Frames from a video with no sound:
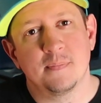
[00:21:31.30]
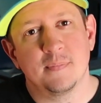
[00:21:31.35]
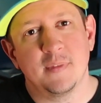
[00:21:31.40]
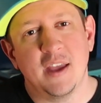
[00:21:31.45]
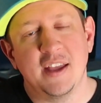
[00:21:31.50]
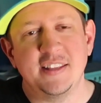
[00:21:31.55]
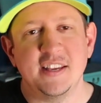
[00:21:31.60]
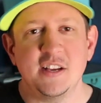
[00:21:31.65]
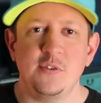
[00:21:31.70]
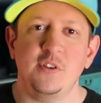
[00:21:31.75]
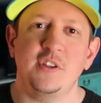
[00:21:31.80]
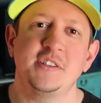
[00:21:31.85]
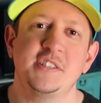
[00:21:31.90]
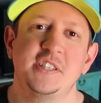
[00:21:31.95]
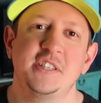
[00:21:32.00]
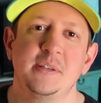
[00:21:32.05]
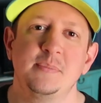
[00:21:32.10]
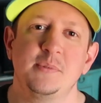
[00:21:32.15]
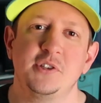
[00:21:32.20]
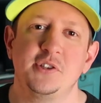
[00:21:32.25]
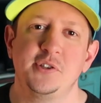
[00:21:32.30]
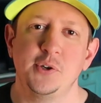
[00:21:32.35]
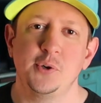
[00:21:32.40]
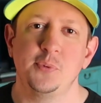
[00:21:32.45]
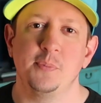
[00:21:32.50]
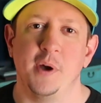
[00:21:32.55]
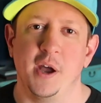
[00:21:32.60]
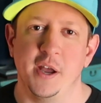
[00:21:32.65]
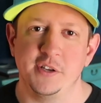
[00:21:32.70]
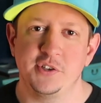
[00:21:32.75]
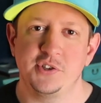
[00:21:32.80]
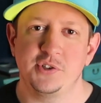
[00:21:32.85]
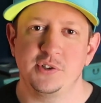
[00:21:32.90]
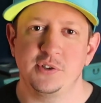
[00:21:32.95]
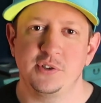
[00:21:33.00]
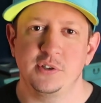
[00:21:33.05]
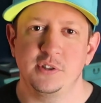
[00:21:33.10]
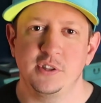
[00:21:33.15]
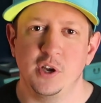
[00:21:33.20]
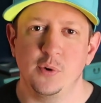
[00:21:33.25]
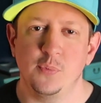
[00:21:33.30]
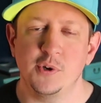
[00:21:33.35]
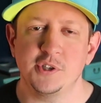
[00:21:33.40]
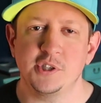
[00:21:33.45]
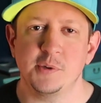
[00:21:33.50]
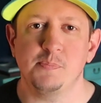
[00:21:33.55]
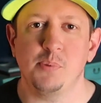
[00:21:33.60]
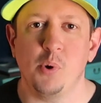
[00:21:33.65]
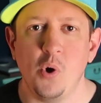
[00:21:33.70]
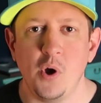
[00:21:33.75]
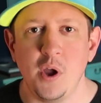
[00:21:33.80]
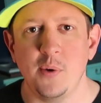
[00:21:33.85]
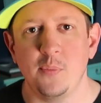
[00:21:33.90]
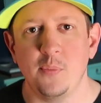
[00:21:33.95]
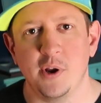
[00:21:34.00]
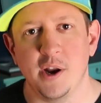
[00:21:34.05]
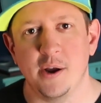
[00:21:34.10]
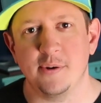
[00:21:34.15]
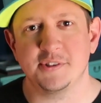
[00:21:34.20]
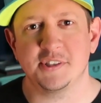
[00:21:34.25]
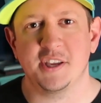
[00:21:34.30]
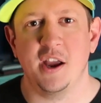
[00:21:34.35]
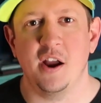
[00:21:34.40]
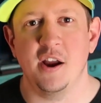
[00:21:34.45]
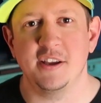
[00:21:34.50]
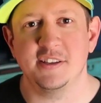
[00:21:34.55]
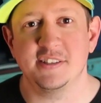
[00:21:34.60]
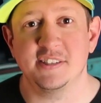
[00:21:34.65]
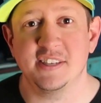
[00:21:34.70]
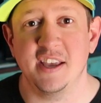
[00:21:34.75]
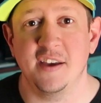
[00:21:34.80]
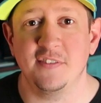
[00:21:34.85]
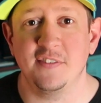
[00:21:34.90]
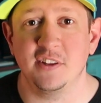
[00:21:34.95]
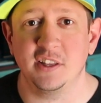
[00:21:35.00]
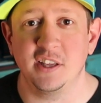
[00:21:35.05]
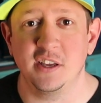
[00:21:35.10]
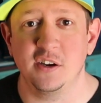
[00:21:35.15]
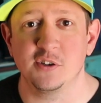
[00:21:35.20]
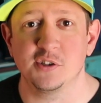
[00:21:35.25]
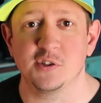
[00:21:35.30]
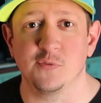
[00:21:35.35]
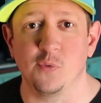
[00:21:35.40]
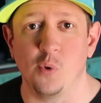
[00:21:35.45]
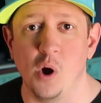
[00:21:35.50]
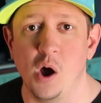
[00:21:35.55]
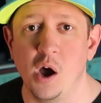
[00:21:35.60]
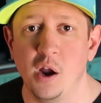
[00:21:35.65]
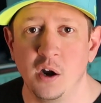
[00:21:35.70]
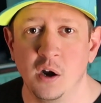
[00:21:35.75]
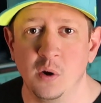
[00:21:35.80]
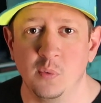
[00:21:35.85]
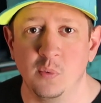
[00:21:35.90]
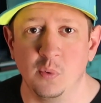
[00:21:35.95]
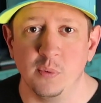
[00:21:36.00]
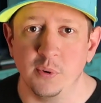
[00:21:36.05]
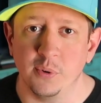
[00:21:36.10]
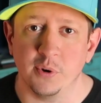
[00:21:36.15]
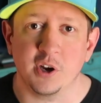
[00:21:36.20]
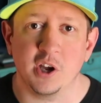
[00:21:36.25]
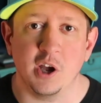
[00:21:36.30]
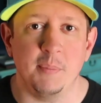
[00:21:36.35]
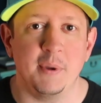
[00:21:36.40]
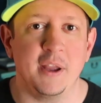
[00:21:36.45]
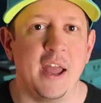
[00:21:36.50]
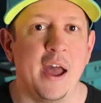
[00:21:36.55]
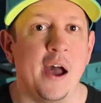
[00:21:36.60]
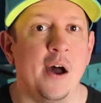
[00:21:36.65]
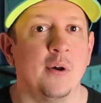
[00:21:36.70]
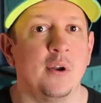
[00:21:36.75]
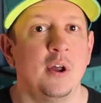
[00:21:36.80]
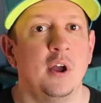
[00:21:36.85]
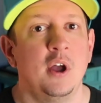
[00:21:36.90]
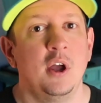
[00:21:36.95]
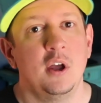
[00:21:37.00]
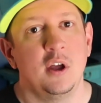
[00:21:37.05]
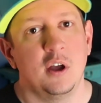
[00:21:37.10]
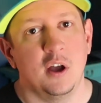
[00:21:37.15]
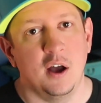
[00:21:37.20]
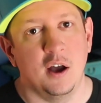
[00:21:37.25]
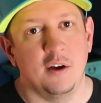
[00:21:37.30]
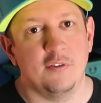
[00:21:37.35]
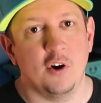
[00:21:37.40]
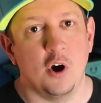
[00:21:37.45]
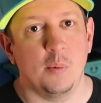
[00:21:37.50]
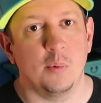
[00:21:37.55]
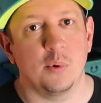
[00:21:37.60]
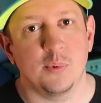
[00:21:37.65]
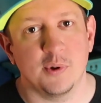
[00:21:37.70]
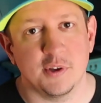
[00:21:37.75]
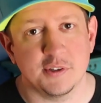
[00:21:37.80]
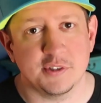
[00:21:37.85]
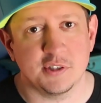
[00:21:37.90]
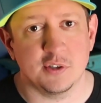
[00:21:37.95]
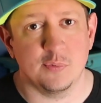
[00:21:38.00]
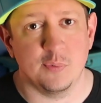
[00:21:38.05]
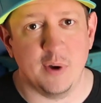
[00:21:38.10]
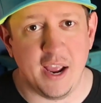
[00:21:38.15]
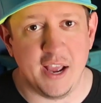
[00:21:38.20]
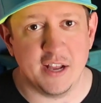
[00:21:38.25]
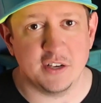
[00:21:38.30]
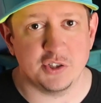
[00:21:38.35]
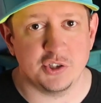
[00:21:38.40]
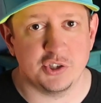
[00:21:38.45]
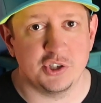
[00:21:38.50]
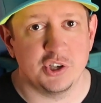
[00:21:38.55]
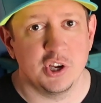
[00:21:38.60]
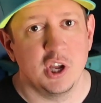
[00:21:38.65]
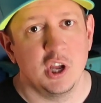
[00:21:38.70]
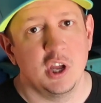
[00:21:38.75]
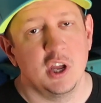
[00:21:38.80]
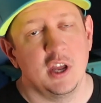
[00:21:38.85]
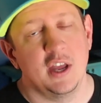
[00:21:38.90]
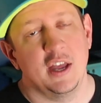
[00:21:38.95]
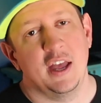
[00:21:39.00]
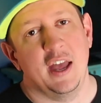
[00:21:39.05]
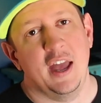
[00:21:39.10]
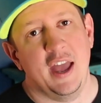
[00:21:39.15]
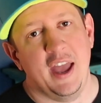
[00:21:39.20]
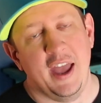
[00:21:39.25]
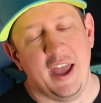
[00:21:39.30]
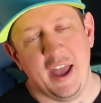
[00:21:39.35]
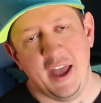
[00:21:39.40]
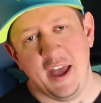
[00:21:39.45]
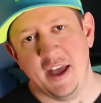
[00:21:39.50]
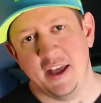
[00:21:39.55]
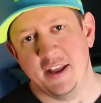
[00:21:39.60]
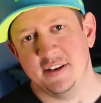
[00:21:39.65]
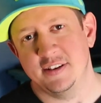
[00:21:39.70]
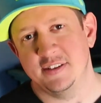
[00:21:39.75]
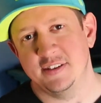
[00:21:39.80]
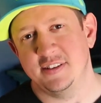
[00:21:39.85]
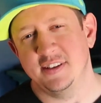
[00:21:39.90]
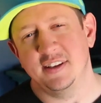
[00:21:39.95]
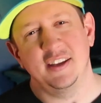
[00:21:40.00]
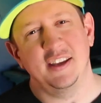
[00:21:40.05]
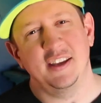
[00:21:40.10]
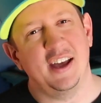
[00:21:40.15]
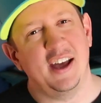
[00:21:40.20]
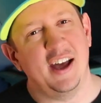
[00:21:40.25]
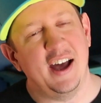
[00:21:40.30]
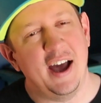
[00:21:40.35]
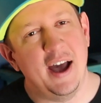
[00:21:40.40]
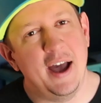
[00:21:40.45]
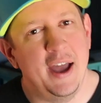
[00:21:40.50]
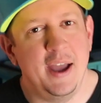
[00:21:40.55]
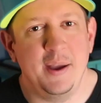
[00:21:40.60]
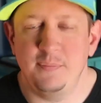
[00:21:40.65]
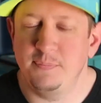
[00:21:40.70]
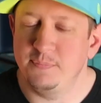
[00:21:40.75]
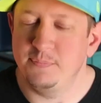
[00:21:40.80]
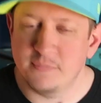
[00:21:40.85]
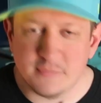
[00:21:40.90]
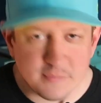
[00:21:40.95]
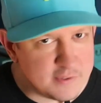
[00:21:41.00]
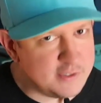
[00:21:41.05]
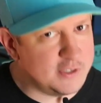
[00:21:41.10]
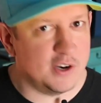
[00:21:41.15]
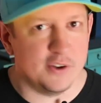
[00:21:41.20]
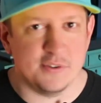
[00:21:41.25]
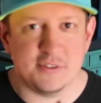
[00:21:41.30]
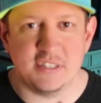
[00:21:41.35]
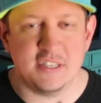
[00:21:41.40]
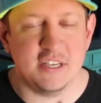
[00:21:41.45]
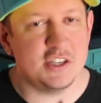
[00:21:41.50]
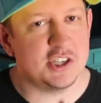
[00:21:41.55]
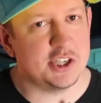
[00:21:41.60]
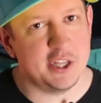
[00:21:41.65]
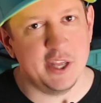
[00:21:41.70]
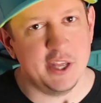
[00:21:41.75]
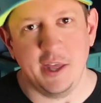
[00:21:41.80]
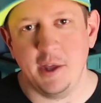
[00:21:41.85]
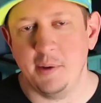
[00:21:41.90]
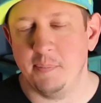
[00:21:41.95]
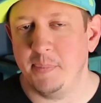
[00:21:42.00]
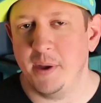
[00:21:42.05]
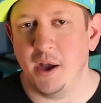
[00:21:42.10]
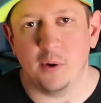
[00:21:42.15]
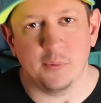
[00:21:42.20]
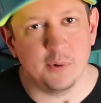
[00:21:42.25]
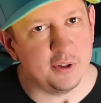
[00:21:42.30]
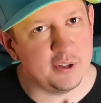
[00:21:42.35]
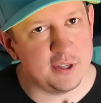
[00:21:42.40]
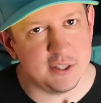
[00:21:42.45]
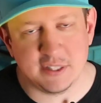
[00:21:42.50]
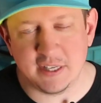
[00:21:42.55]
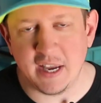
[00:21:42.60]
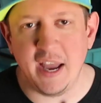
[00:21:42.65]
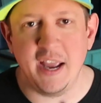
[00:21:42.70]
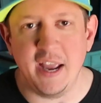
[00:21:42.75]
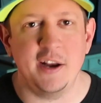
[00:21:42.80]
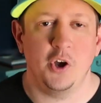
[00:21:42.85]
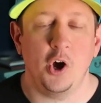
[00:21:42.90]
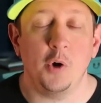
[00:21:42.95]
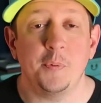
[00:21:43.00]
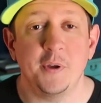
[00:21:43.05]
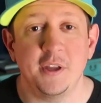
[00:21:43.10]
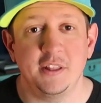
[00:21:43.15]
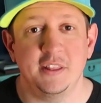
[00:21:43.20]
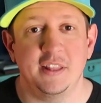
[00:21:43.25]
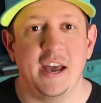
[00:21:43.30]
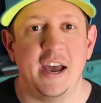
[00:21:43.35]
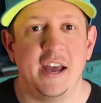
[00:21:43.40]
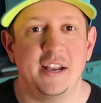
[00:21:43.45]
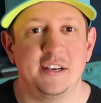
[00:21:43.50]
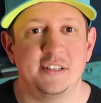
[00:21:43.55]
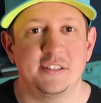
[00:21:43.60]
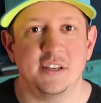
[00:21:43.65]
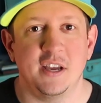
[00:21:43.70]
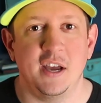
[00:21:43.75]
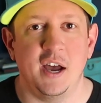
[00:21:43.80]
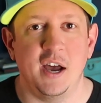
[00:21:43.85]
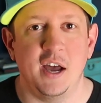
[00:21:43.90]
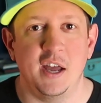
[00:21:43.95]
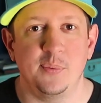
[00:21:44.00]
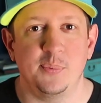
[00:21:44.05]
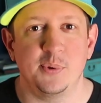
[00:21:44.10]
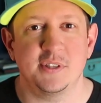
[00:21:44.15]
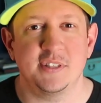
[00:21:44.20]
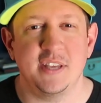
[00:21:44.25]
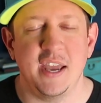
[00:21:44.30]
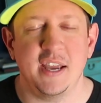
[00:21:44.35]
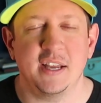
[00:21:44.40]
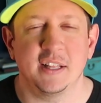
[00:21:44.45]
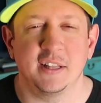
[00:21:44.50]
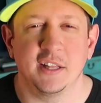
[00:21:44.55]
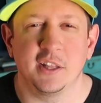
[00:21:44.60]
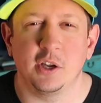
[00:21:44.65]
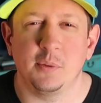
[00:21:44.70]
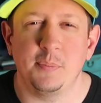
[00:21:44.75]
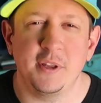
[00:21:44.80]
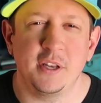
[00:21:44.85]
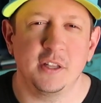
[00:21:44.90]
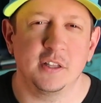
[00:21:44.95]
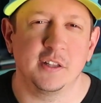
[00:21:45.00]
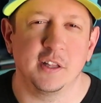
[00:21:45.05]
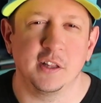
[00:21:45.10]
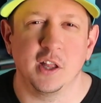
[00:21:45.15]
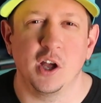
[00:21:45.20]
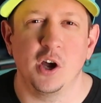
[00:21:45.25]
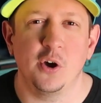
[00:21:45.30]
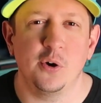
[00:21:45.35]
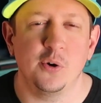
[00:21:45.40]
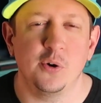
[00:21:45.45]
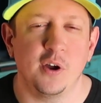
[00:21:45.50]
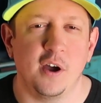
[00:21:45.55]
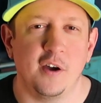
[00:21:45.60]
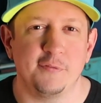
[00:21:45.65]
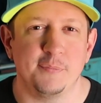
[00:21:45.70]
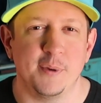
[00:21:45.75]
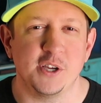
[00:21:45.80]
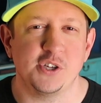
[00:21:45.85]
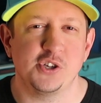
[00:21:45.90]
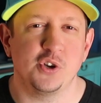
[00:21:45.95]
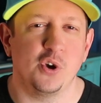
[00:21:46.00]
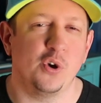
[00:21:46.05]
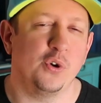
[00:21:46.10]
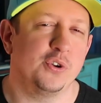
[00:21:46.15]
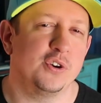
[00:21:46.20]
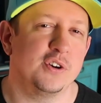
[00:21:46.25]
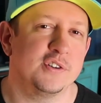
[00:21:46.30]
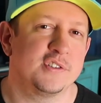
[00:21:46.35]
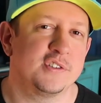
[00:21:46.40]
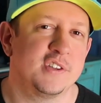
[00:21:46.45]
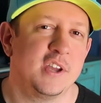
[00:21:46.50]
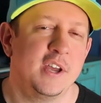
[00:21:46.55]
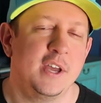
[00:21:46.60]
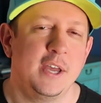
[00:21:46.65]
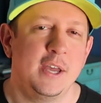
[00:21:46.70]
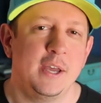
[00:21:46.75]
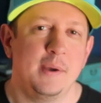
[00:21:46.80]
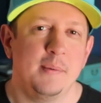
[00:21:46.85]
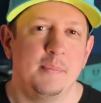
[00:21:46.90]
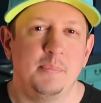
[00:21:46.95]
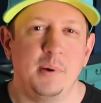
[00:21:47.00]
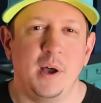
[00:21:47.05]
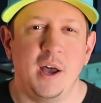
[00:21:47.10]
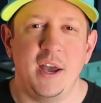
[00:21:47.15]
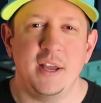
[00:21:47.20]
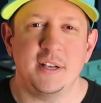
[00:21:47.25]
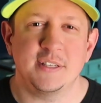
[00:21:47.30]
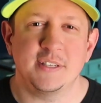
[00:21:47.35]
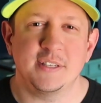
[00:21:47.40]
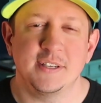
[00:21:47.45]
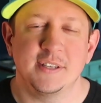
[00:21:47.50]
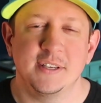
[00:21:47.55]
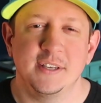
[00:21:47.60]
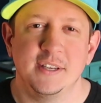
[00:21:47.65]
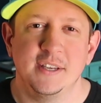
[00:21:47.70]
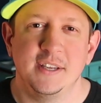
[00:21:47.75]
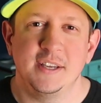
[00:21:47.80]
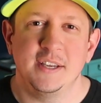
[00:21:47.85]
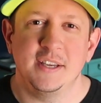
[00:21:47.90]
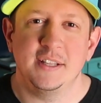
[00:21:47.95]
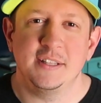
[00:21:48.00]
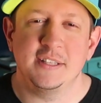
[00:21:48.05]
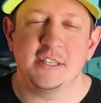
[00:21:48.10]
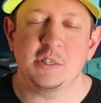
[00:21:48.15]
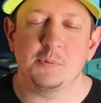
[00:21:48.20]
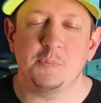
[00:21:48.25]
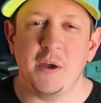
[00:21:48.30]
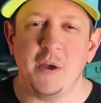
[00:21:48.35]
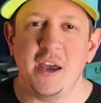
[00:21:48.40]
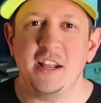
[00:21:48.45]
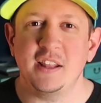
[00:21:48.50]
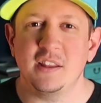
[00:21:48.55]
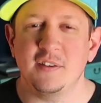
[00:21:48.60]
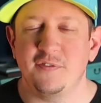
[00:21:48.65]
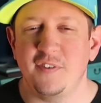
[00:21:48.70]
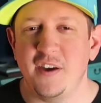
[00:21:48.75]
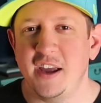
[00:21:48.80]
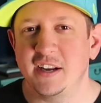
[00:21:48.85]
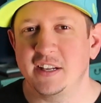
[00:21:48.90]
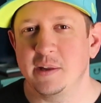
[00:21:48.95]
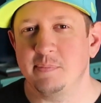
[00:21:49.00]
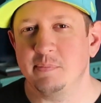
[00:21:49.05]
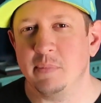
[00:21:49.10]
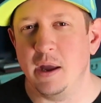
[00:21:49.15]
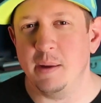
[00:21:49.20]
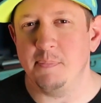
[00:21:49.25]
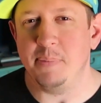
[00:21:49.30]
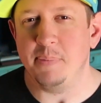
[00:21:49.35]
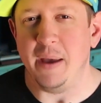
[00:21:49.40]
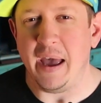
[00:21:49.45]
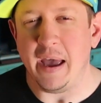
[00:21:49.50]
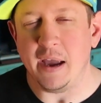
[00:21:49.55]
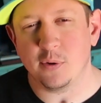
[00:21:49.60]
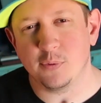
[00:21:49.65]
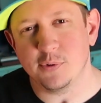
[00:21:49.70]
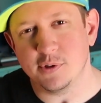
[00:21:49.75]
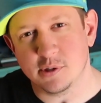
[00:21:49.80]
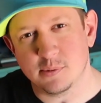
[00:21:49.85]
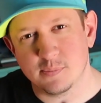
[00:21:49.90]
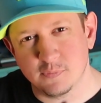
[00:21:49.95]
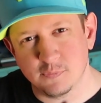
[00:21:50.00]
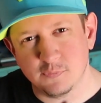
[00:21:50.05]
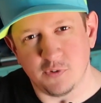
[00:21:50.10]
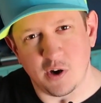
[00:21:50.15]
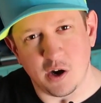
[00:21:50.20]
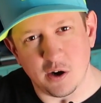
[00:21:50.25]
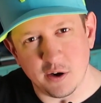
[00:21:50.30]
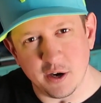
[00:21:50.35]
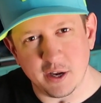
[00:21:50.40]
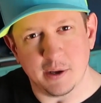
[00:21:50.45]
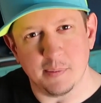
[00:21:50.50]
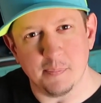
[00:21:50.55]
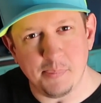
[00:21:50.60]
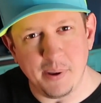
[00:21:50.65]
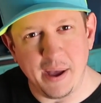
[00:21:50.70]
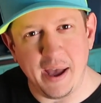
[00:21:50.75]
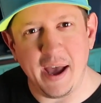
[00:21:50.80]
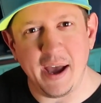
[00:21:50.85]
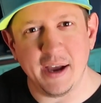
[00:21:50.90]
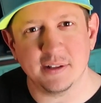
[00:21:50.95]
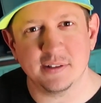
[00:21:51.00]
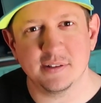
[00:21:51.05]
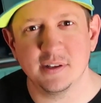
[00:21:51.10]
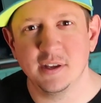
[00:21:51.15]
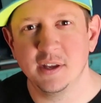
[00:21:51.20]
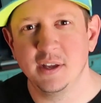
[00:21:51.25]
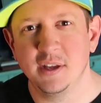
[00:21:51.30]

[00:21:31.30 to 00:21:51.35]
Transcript: It didn't really seem to do much. There was a point when I was carrying 7 liters of water when we were coming out of Homer Wilson Ranch, and I cinched the hip belt really tight, hoping that it would take a little bit of the load off my shoulders. But despite the fact that my pack was very compact